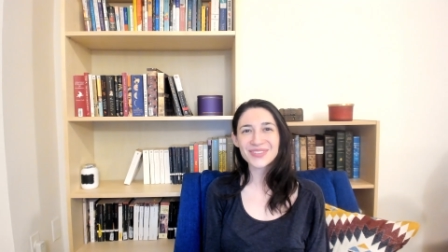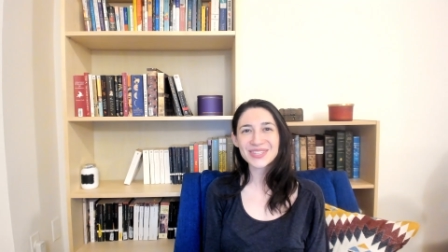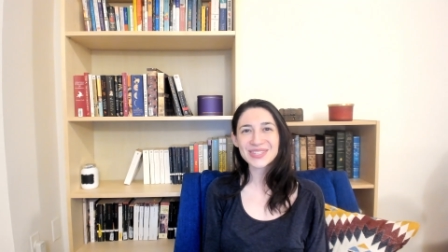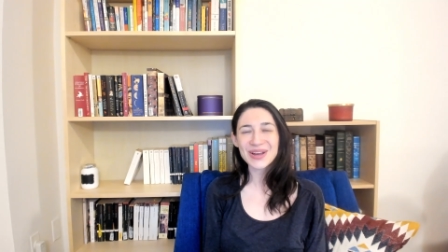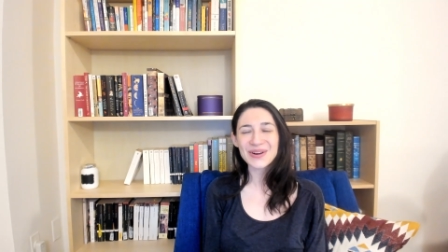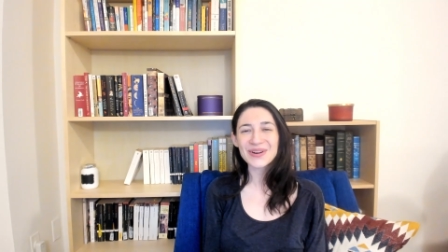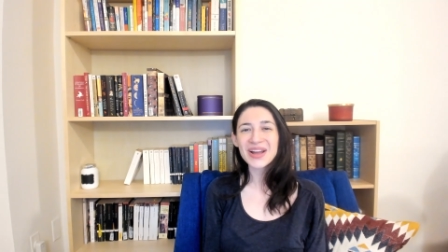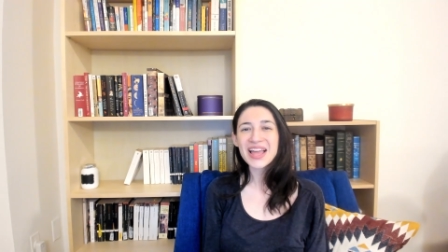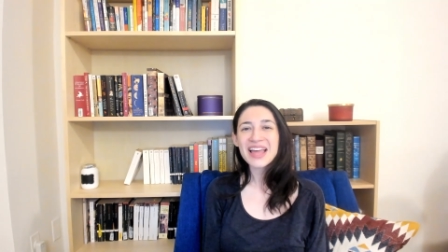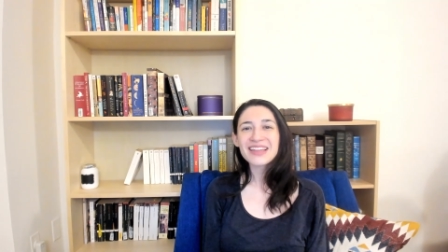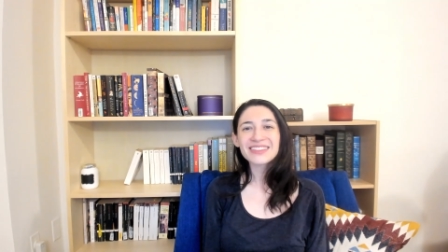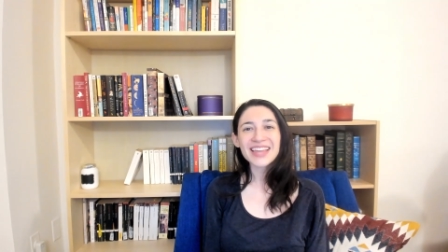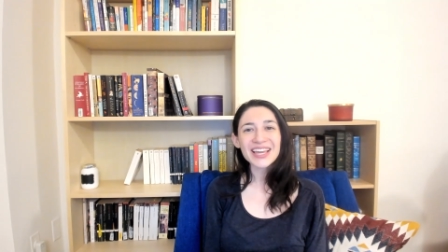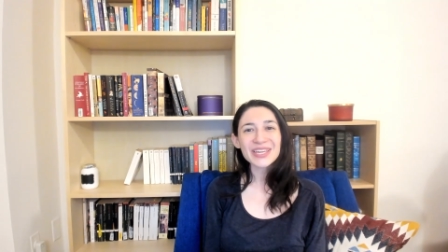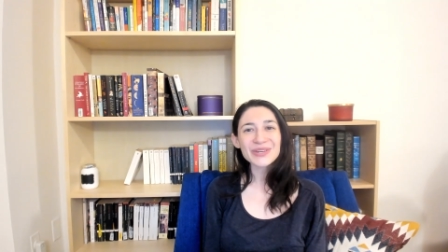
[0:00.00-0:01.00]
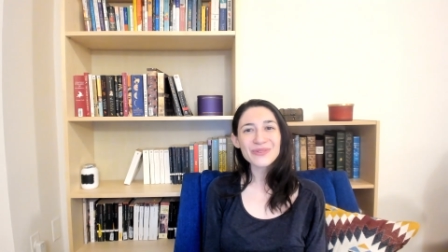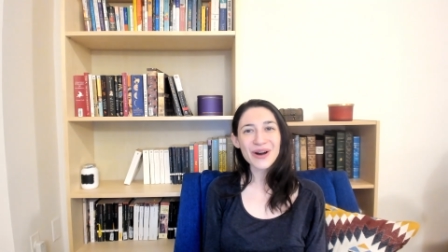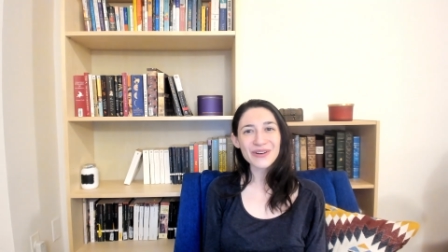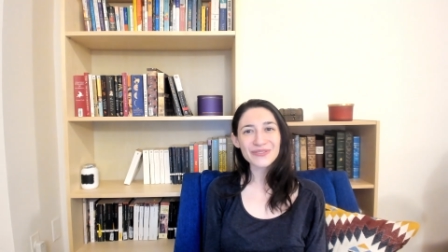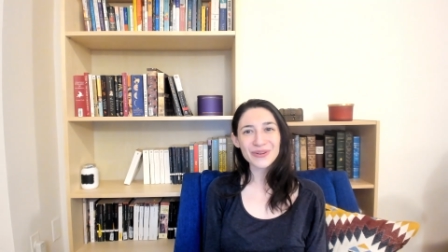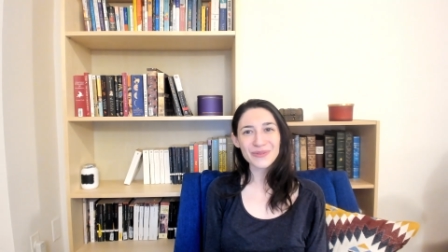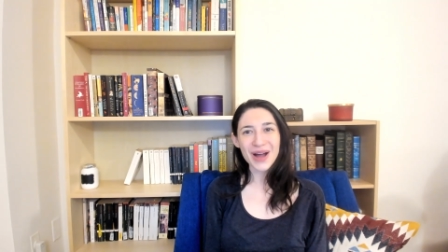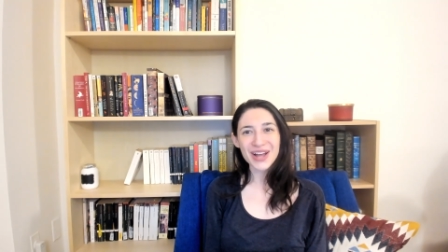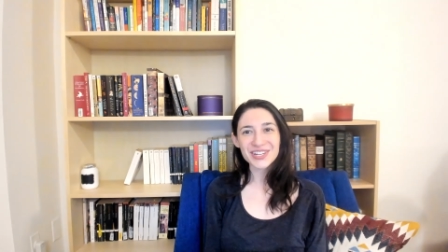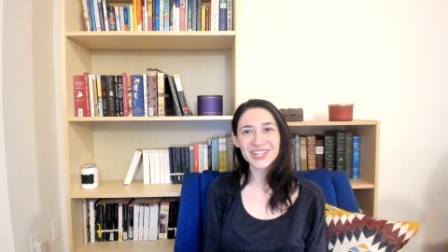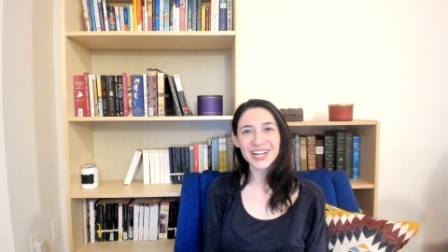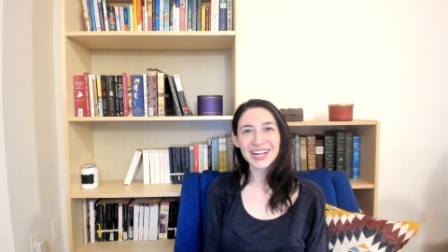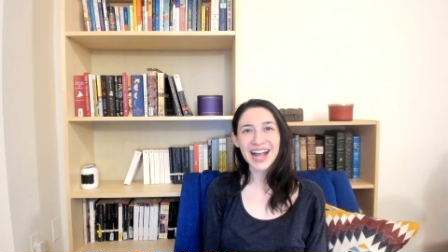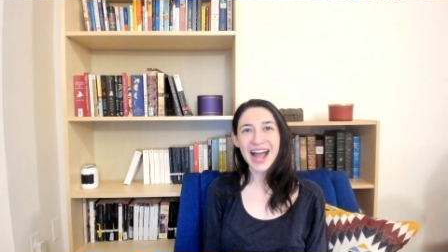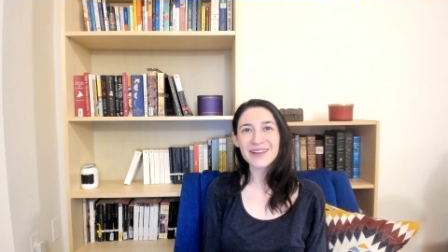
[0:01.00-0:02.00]
So thank you all for
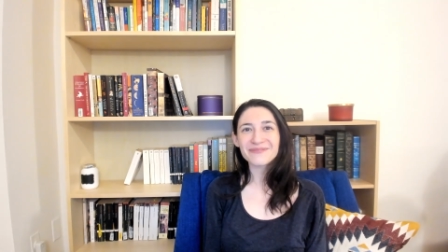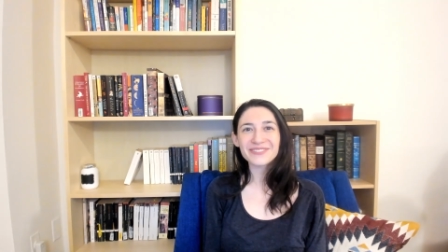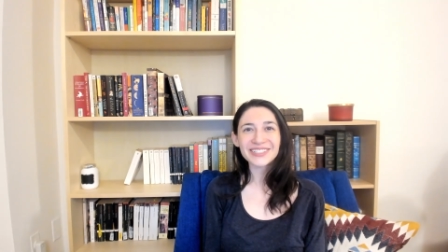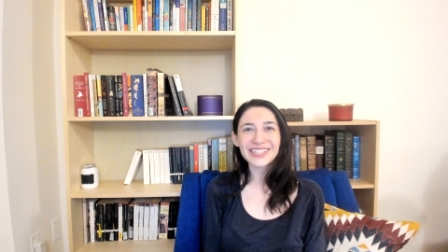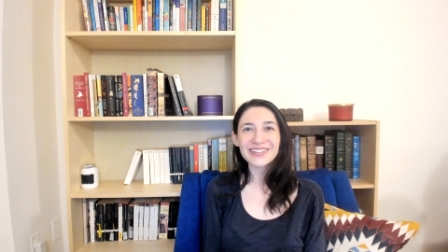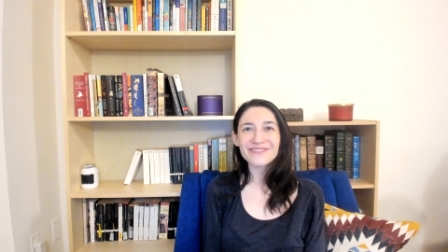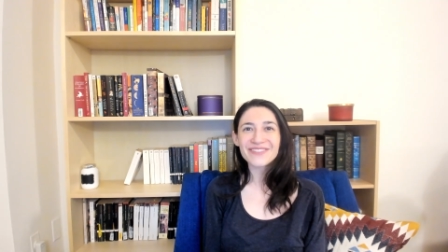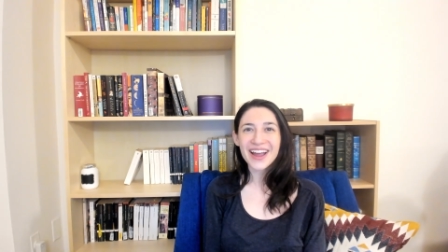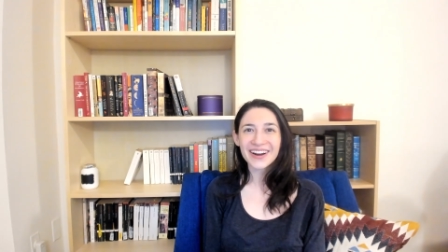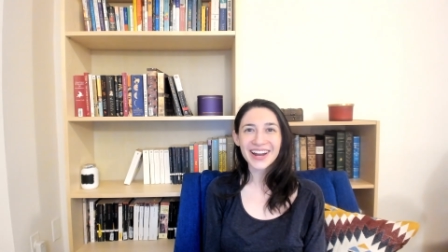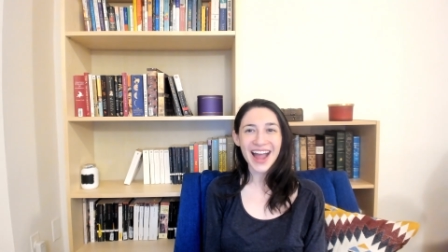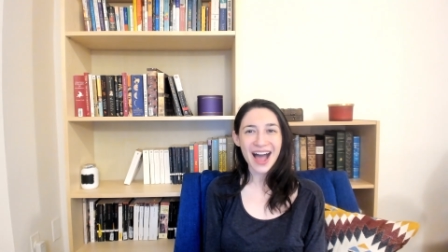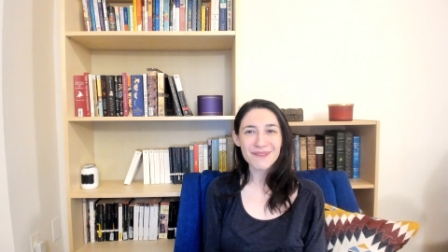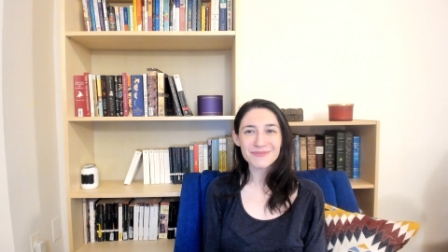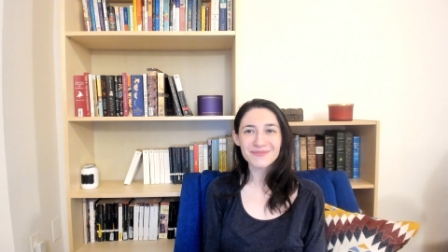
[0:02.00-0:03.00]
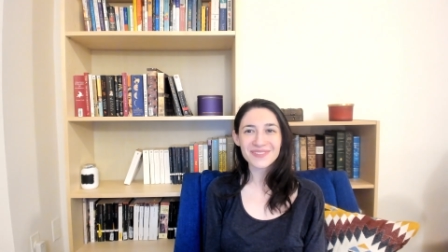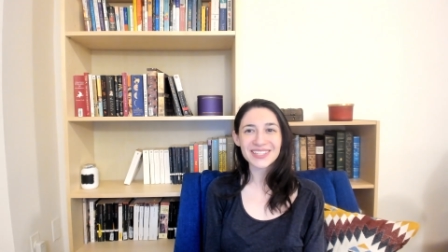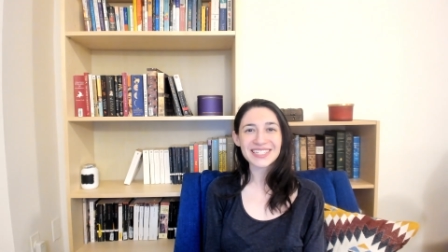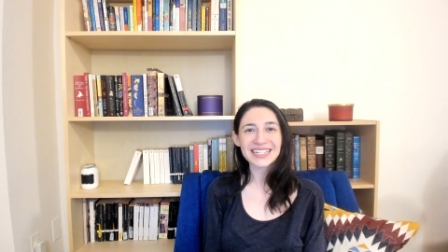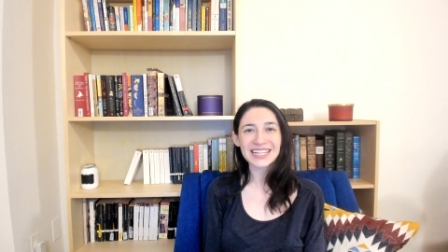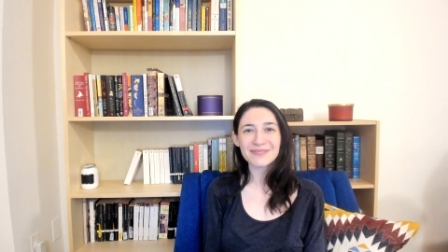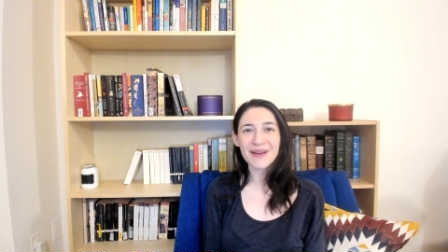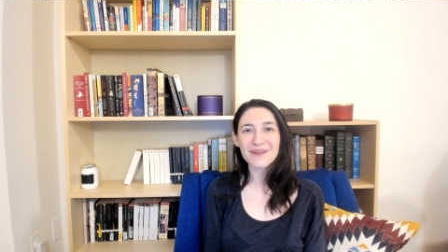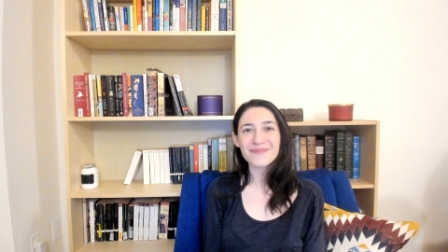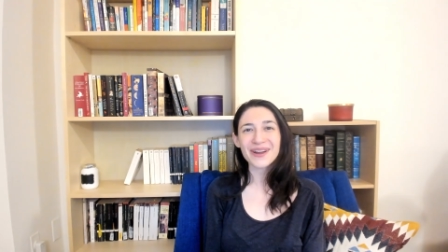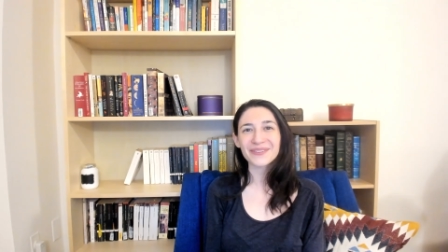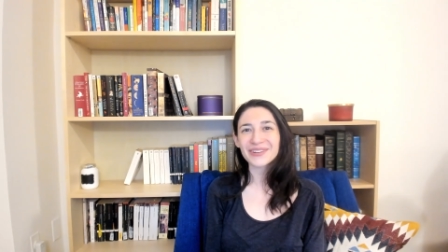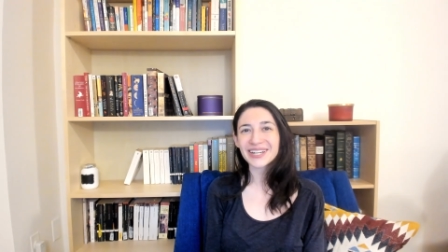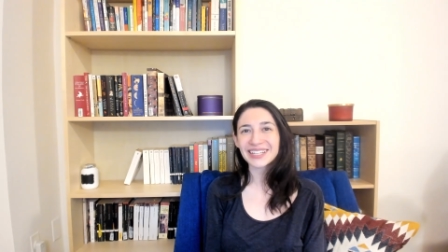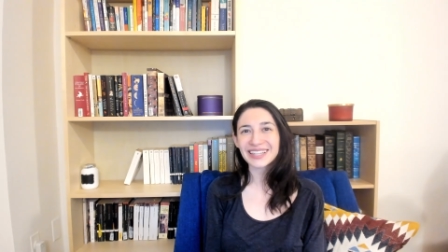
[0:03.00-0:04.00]
watching. I'm feeling very optimistic about my
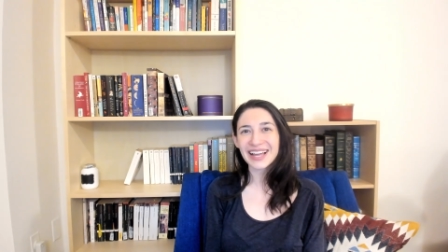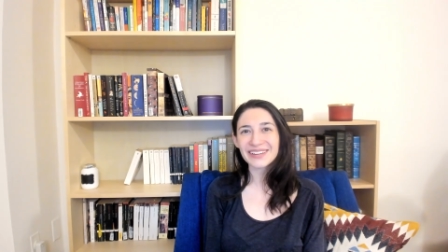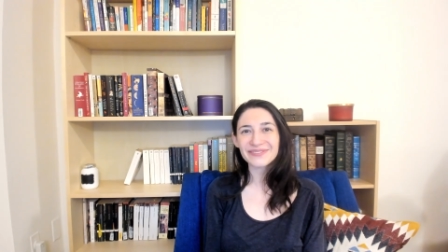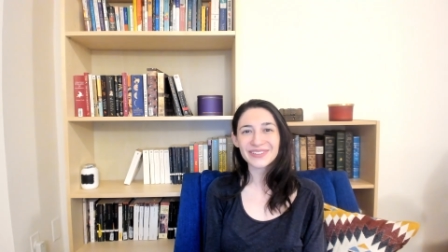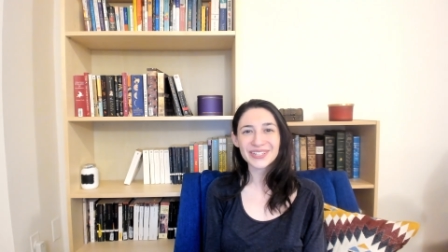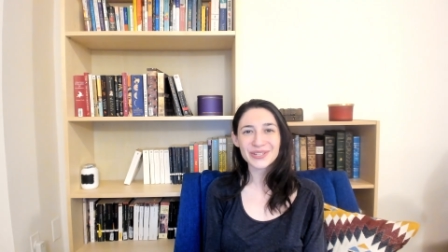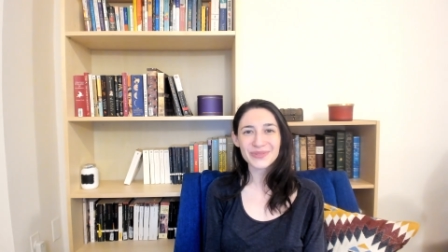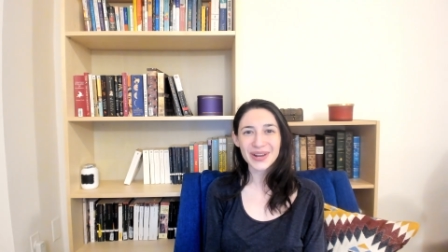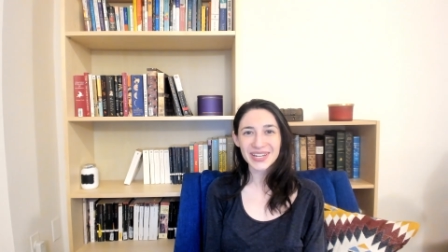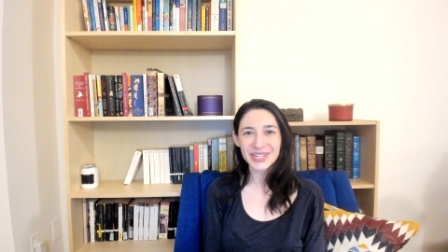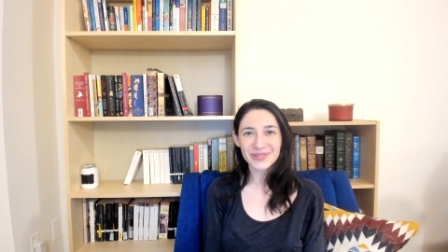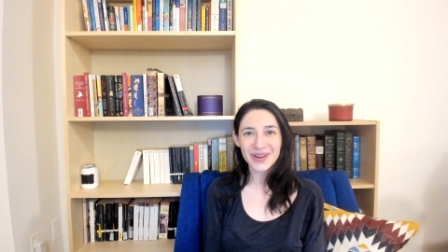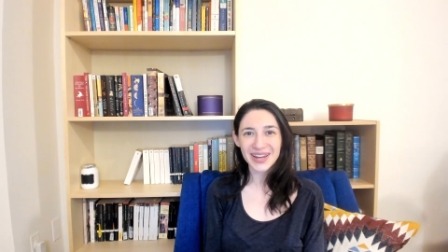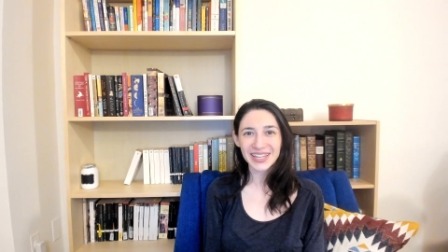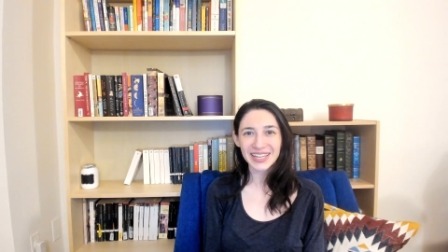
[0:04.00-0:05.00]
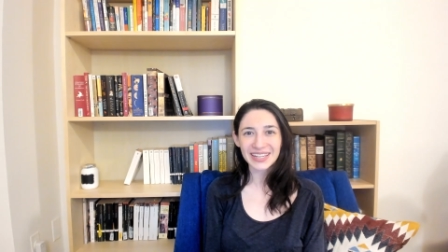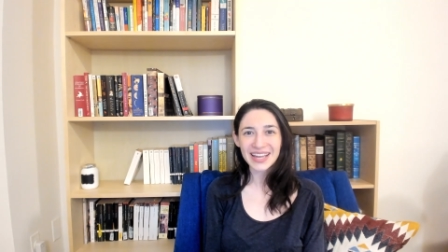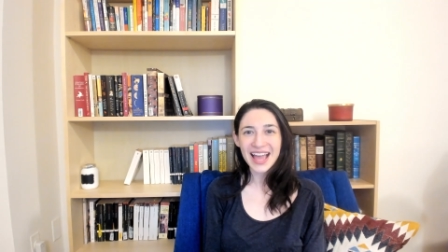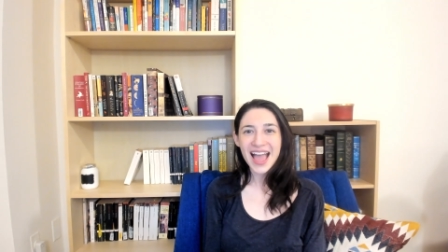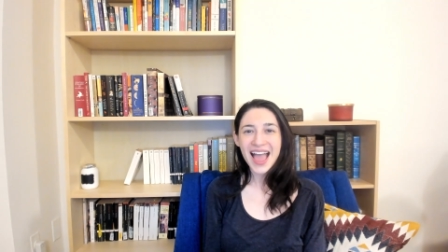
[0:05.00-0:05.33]
reading life in 2020.